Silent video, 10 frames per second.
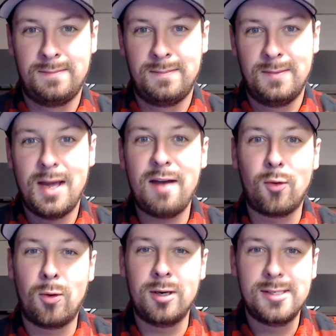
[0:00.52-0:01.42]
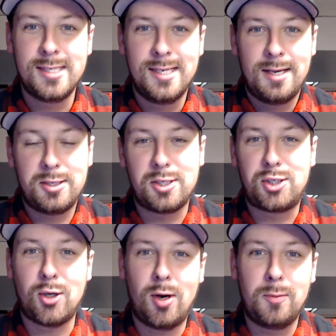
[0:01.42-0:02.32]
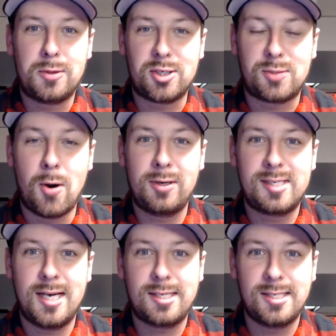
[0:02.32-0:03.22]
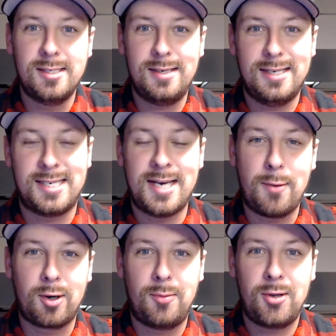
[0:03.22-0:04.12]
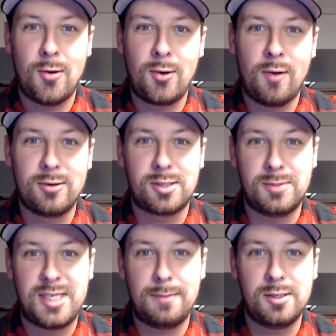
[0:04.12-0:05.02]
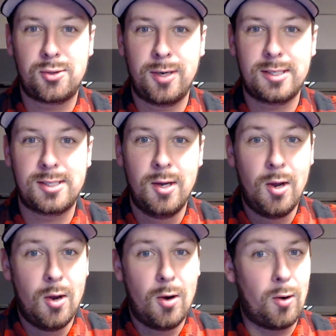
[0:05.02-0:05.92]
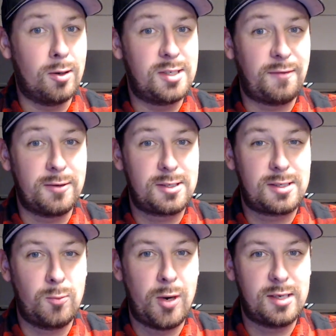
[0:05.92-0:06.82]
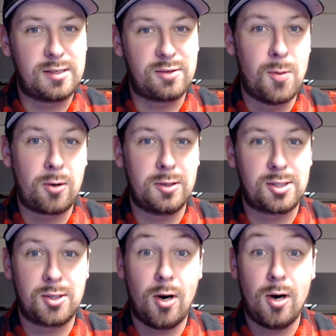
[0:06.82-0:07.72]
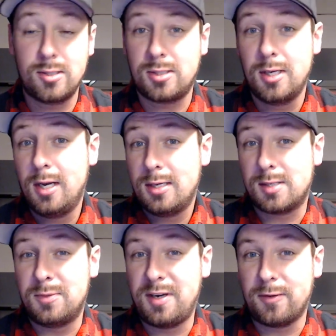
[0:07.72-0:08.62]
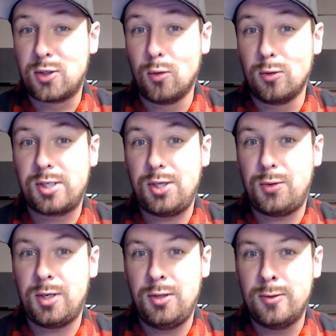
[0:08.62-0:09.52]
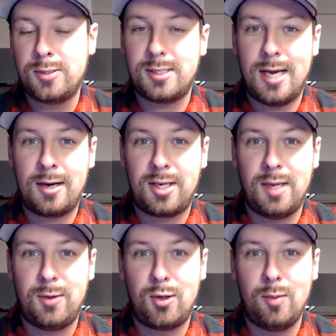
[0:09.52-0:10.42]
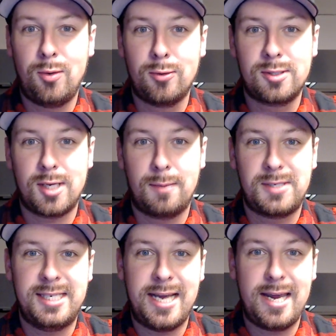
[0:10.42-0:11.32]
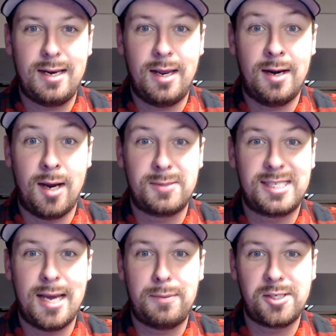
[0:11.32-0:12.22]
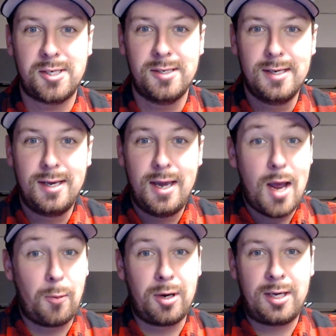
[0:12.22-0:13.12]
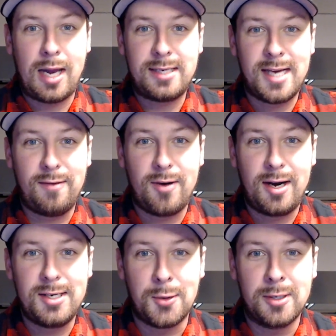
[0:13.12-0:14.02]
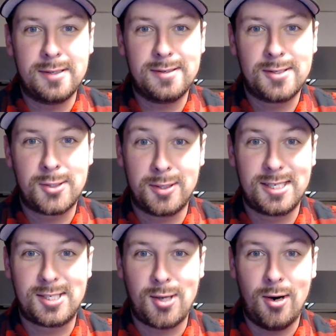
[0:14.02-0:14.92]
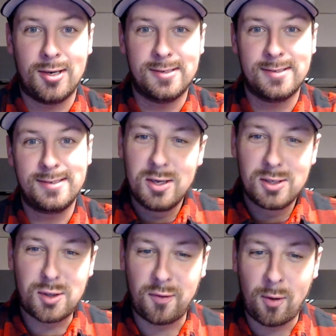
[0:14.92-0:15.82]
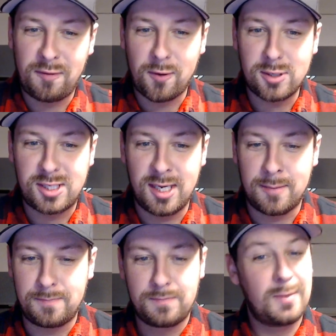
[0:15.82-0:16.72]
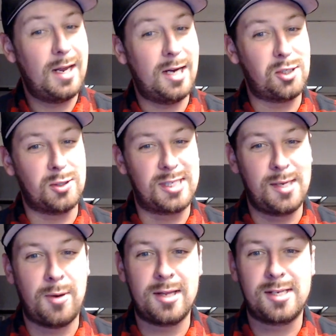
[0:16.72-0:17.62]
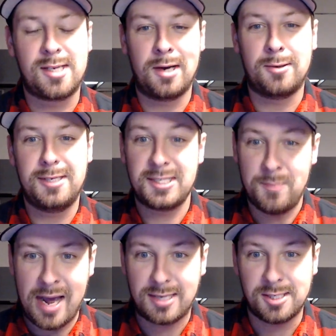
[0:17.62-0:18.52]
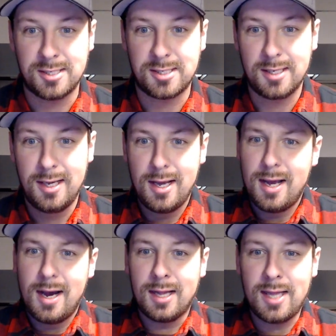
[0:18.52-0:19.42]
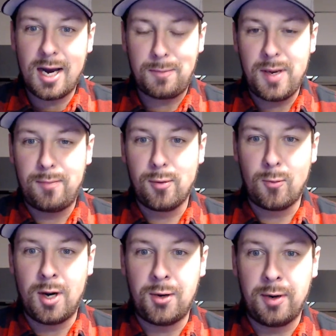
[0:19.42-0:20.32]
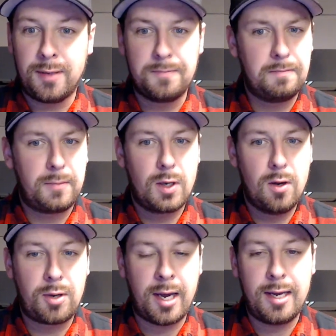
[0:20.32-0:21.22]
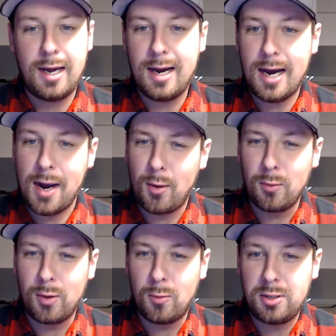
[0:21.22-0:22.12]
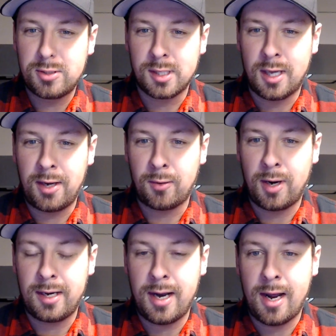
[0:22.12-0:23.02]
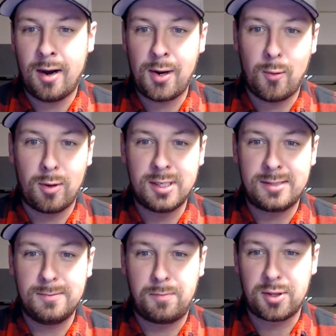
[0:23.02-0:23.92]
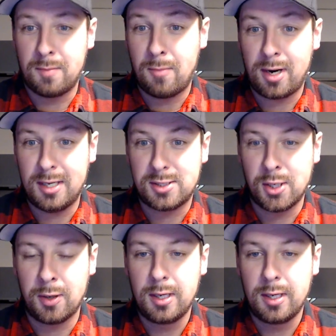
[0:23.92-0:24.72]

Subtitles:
Hey everyone, this is Shaun with the smoking section, and today we're going to be going over some tips and tricks on different ways of smoking cigars, some different tools that you can use, how to keep your humidors up to date and up to temperature, and we're going to dive right into it. So let's get started. So from our first tip, as you can see by the title, is matches. A lot of people are wondering, okay, I don't really want to use a lighter right now, I don't want to put the money into it,